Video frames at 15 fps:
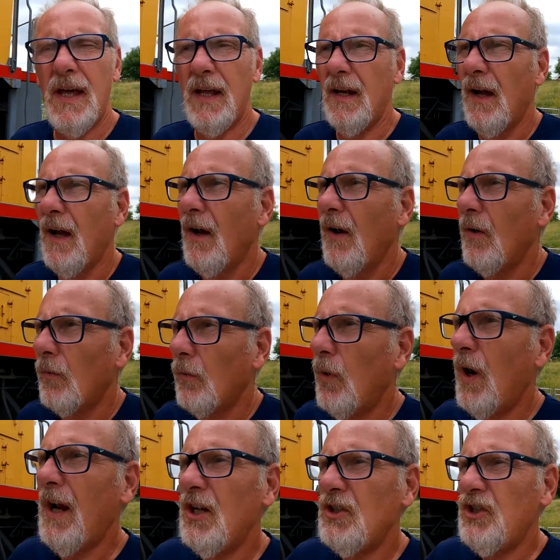that
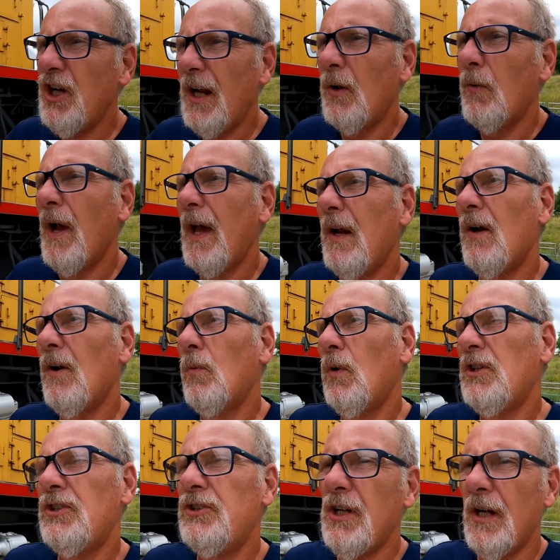run a generator
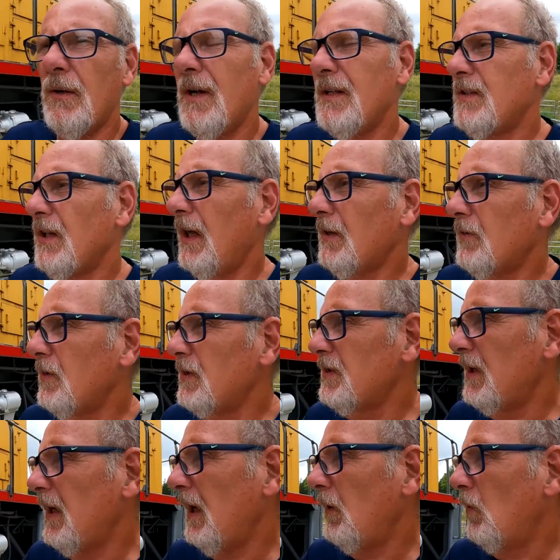which generates
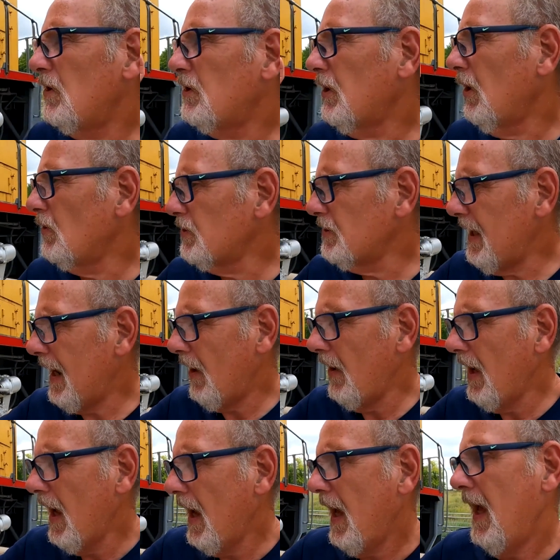electricity, which goes
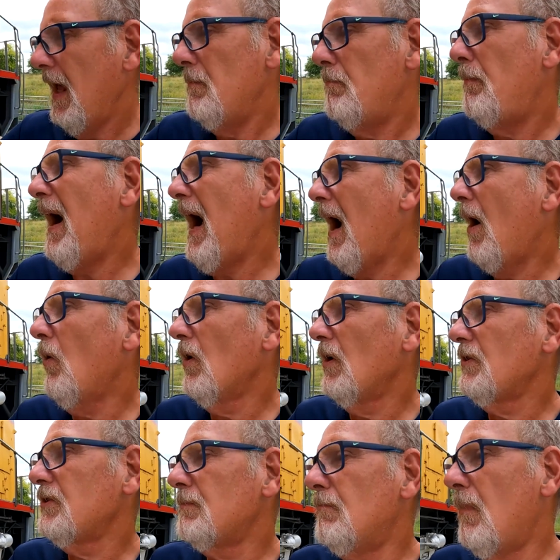down and
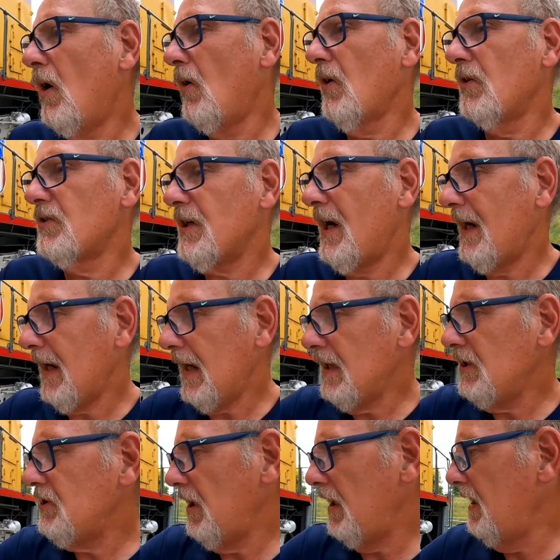powers motors on
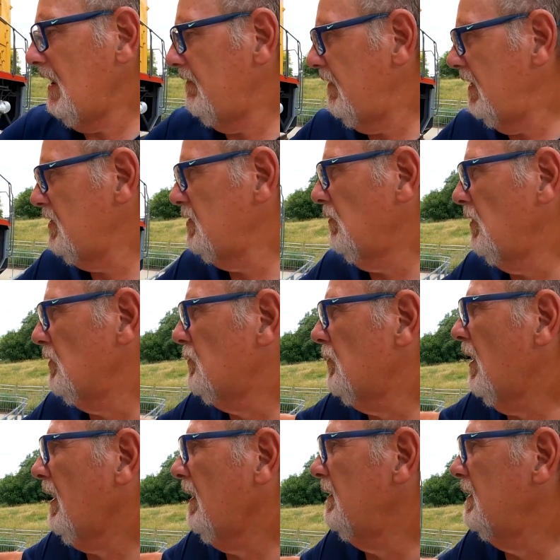each individual
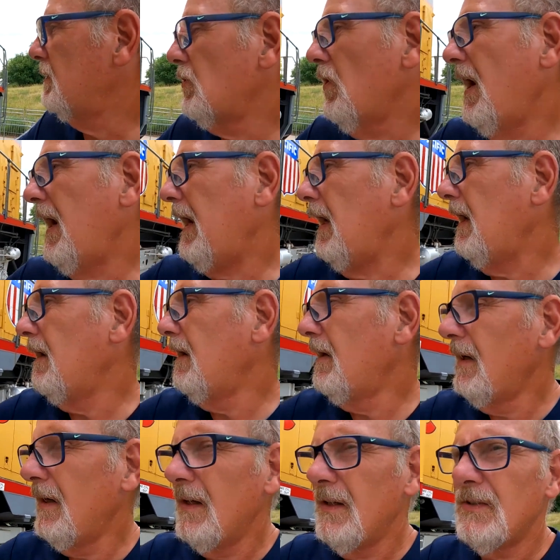truck of the train.
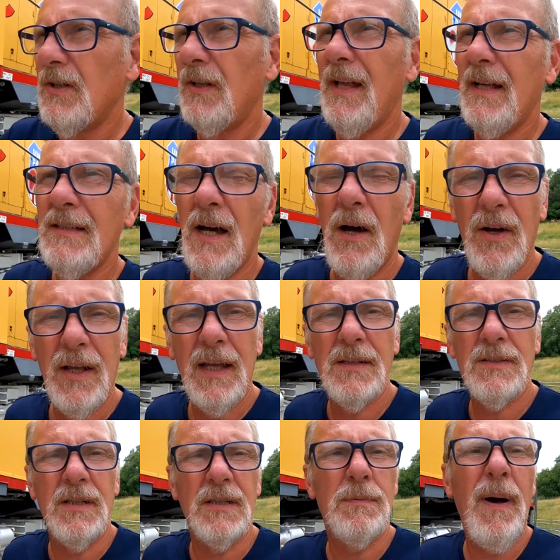So that's how it
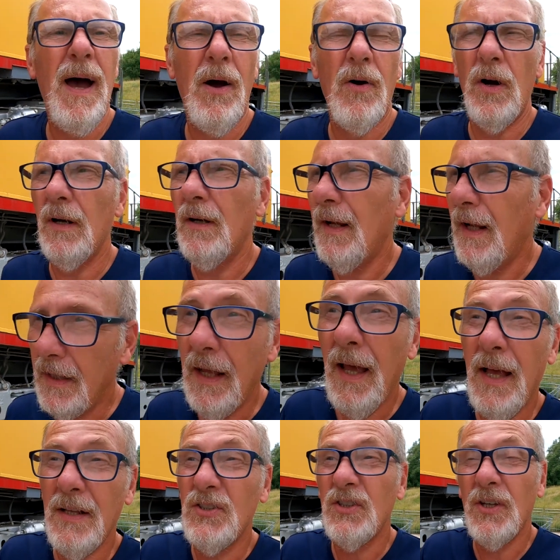gets its power,
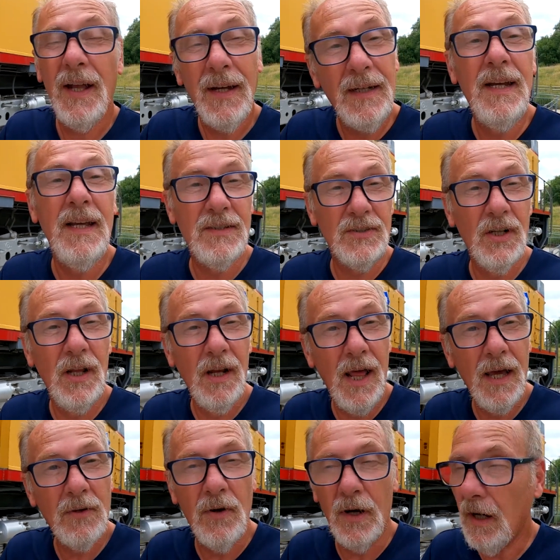hence diesel
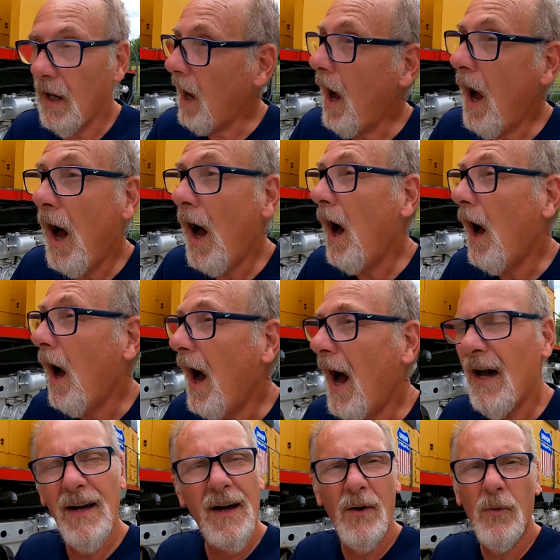electric. Huh,
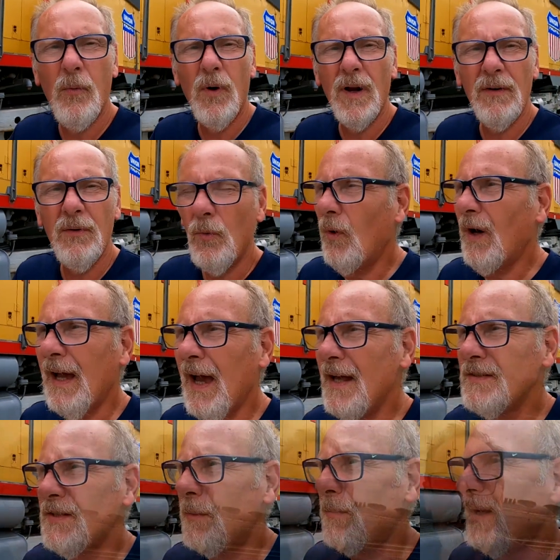what a
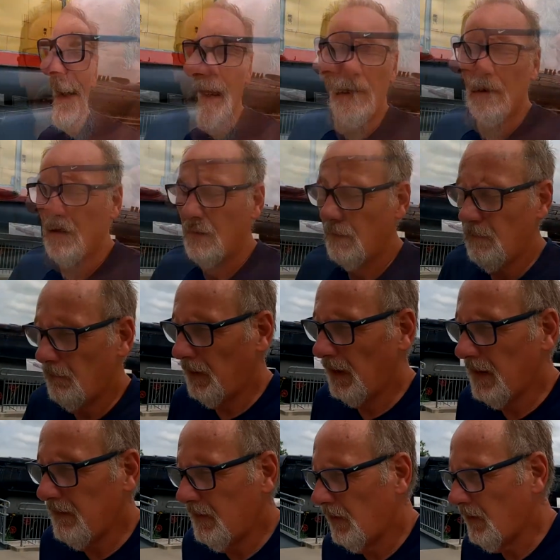concept.
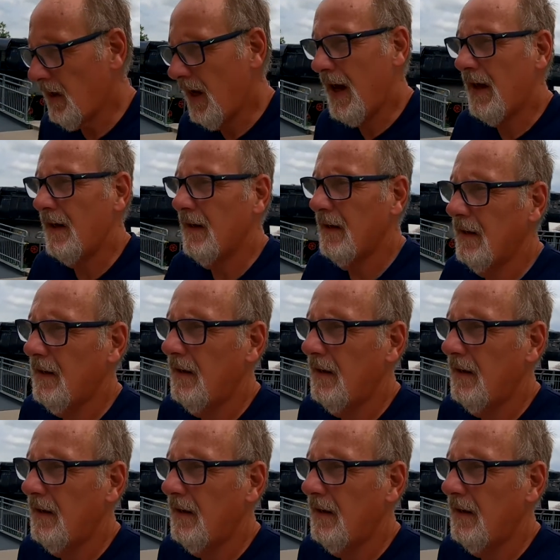Believe it or not,